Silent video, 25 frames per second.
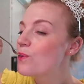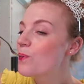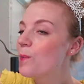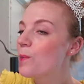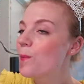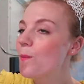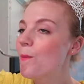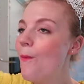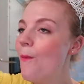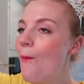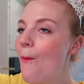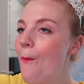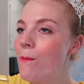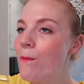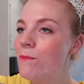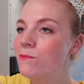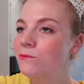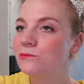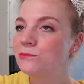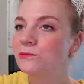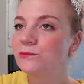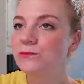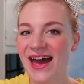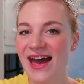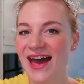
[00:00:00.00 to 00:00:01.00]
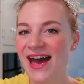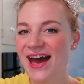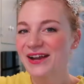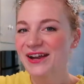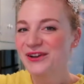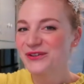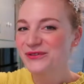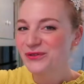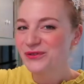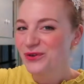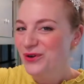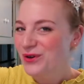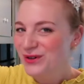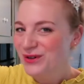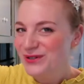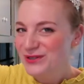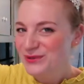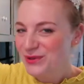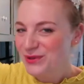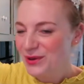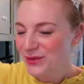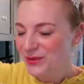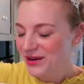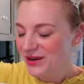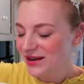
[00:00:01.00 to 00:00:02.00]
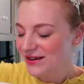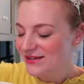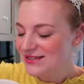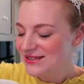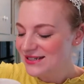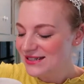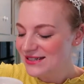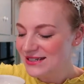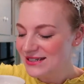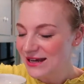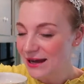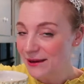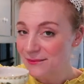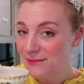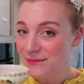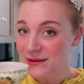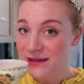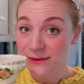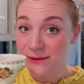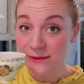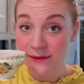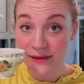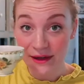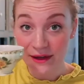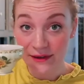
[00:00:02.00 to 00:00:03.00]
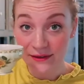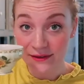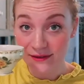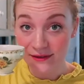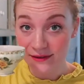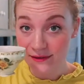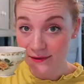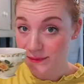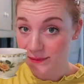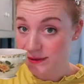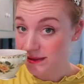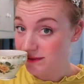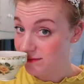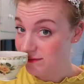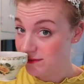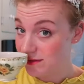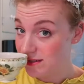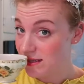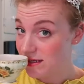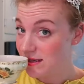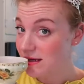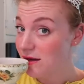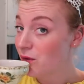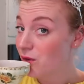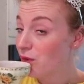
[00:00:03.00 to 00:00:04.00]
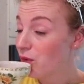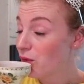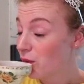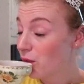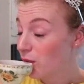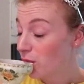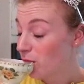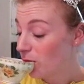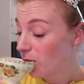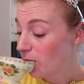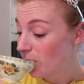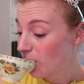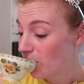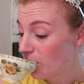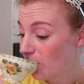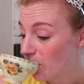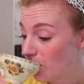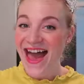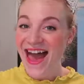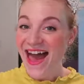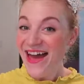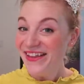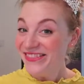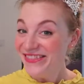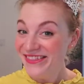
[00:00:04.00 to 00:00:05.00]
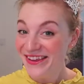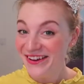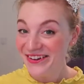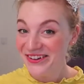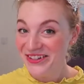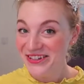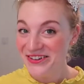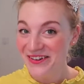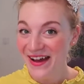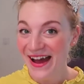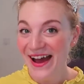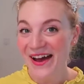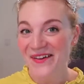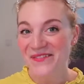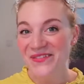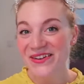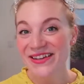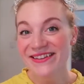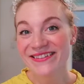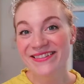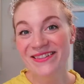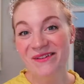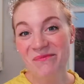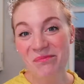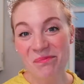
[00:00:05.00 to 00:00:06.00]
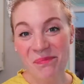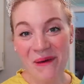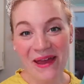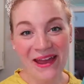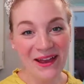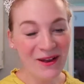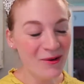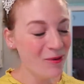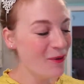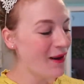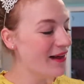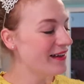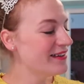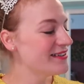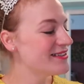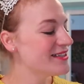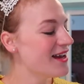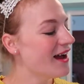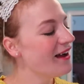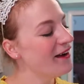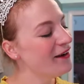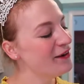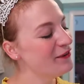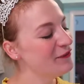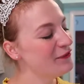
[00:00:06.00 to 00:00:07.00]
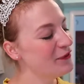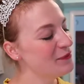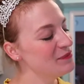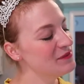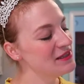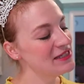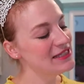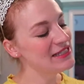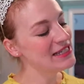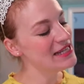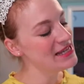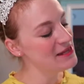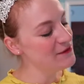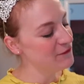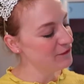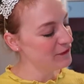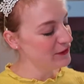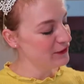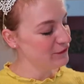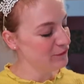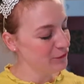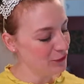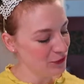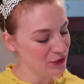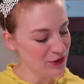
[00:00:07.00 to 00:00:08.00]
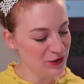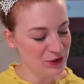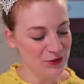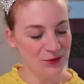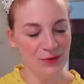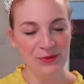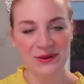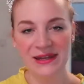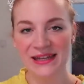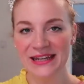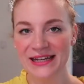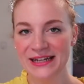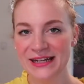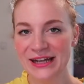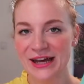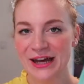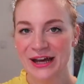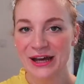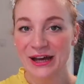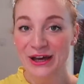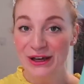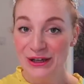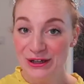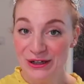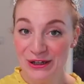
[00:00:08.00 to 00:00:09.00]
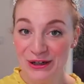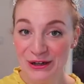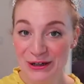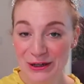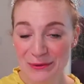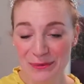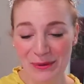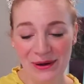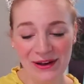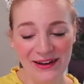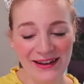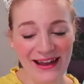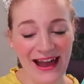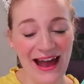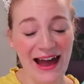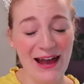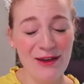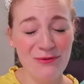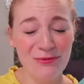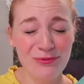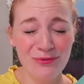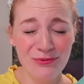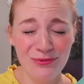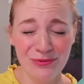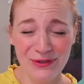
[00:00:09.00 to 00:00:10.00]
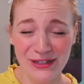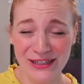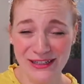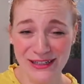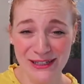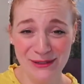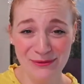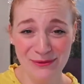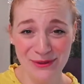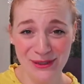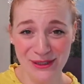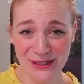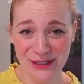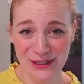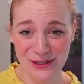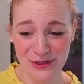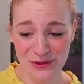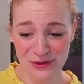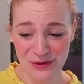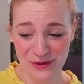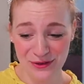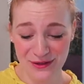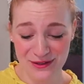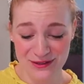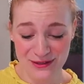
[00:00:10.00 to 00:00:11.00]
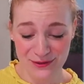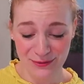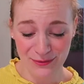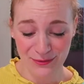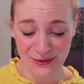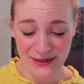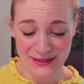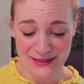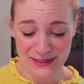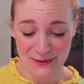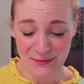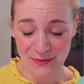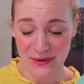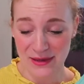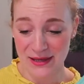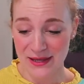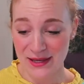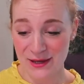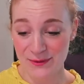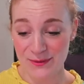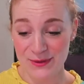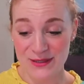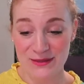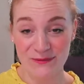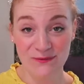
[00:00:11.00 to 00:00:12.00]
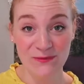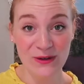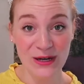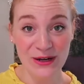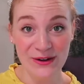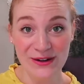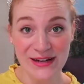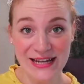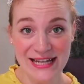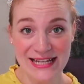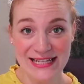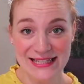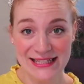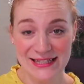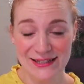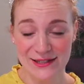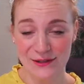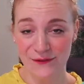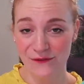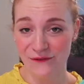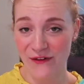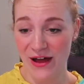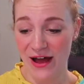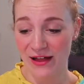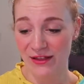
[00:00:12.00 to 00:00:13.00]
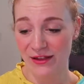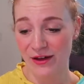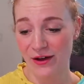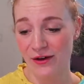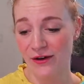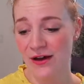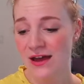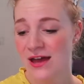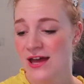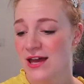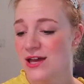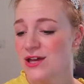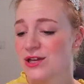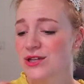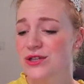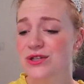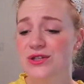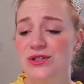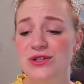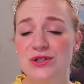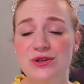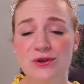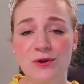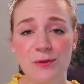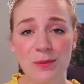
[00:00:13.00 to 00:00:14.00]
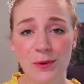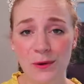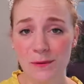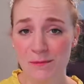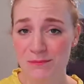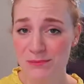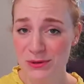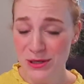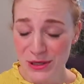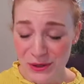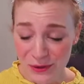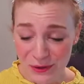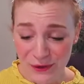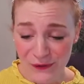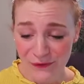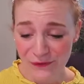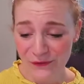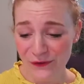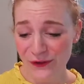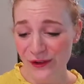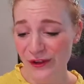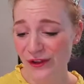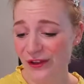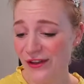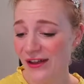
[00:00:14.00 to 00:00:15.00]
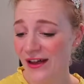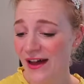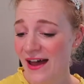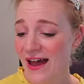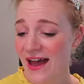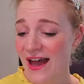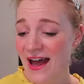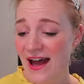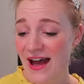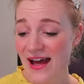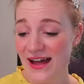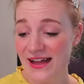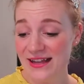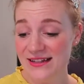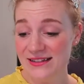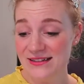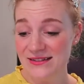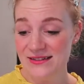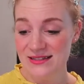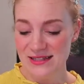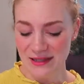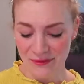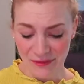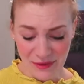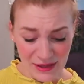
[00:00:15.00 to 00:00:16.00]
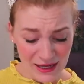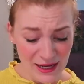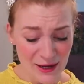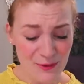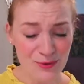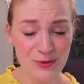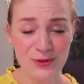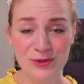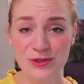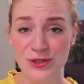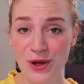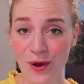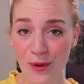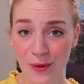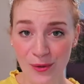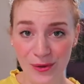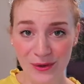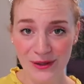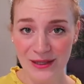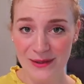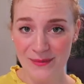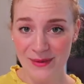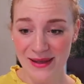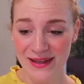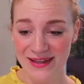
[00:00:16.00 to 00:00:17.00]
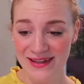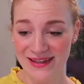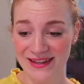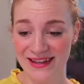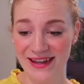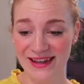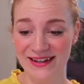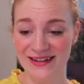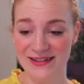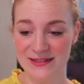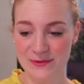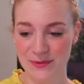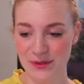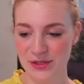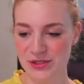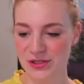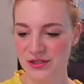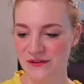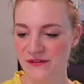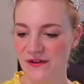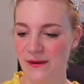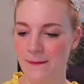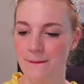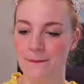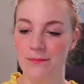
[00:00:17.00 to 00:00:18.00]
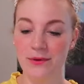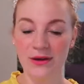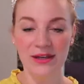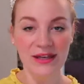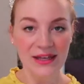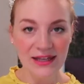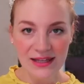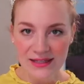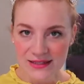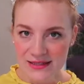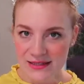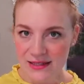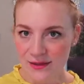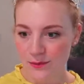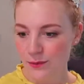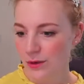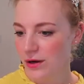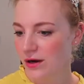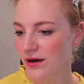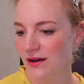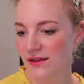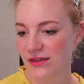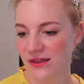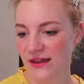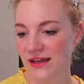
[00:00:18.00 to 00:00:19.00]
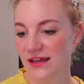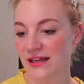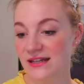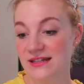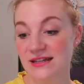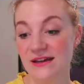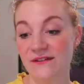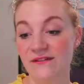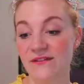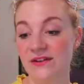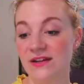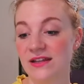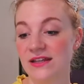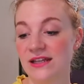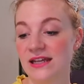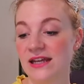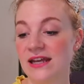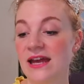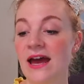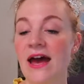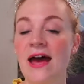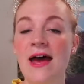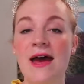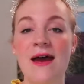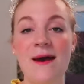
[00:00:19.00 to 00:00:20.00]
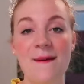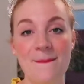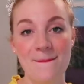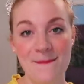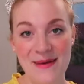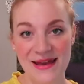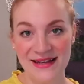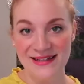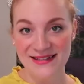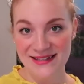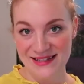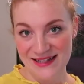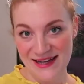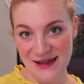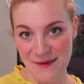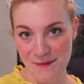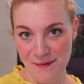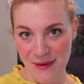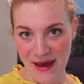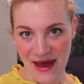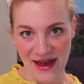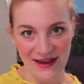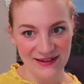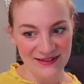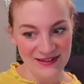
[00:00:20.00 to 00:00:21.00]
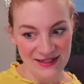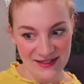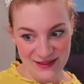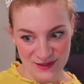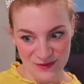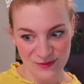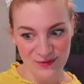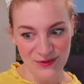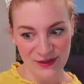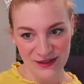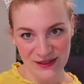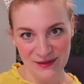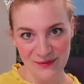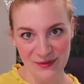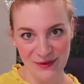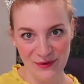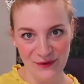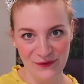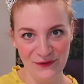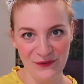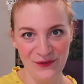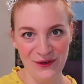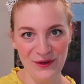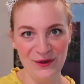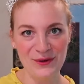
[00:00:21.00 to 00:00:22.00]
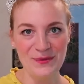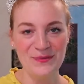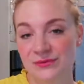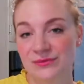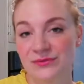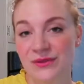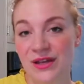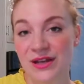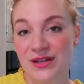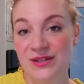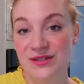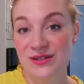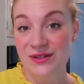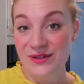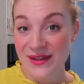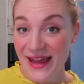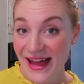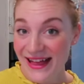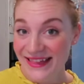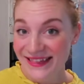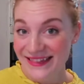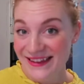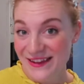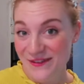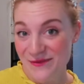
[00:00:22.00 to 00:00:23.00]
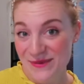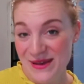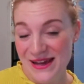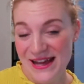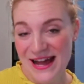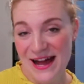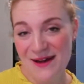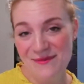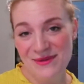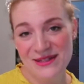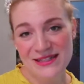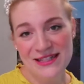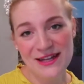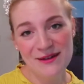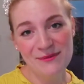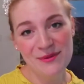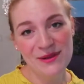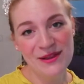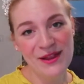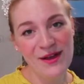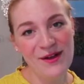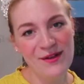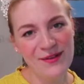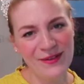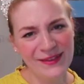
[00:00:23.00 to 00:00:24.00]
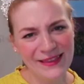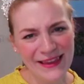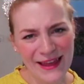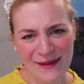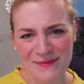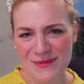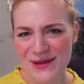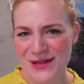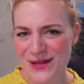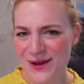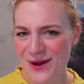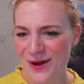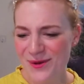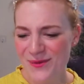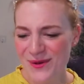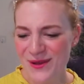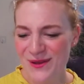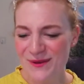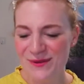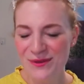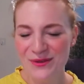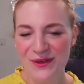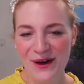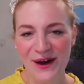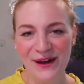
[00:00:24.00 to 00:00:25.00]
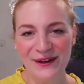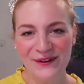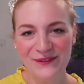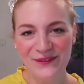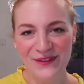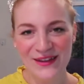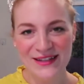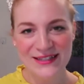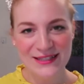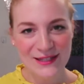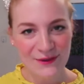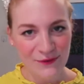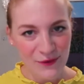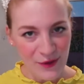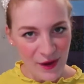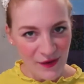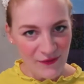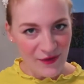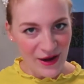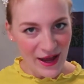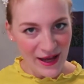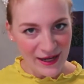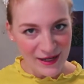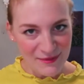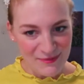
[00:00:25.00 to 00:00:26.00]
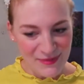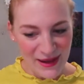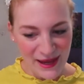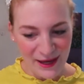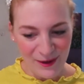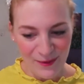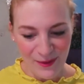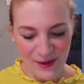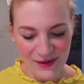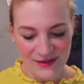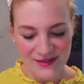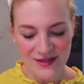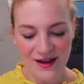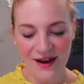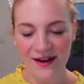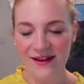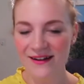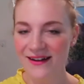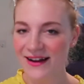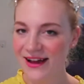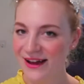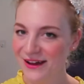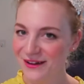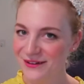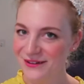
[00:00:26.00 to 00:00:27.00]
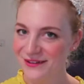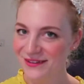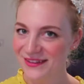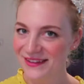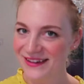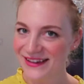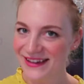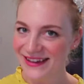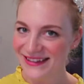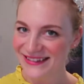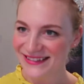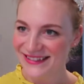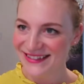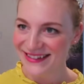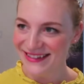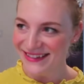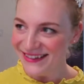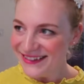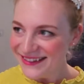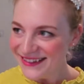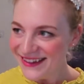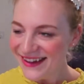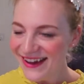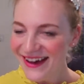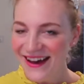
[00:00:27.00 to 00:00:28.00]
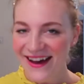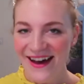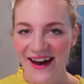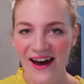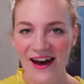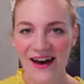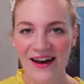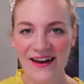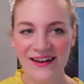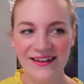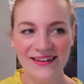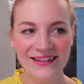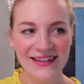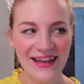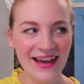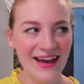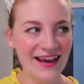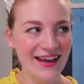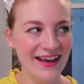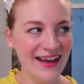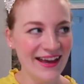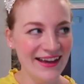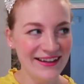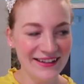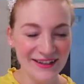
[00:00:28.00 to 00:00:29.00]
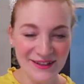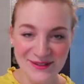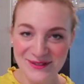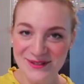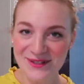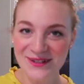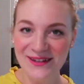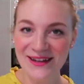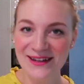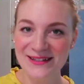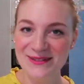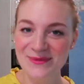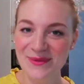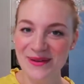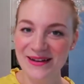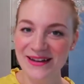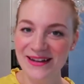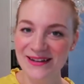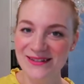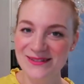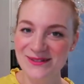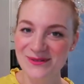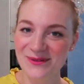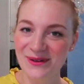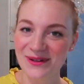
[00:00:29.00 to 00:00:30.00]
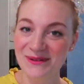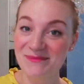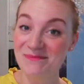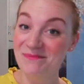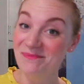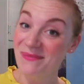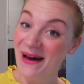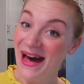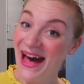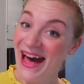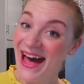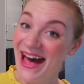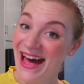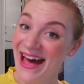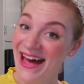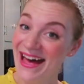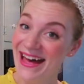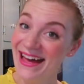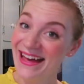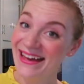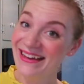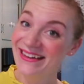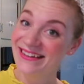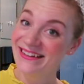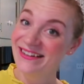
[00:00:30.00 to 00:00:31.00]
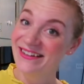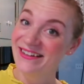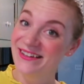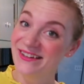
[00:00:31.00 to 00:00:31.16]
Mmm. And of course, what would our tea time be without a little bit of tea? And there you have it, the Bakewell tart from the Tea Fit for a Queen cookbook. I really, really enjoyed this recipe. It was very easy to follow, super beautiful, and something I will totally make again, especially if I'm bringing it somewhere. I think it definitely makes an impact. It's really beautiful. So yeah, leave me a comment down below. Let me know what you thought of this. Have you ever had a Bakewell tart? How do you think I did? Uh, yeah, and I'll see you guys in my next one. Bye!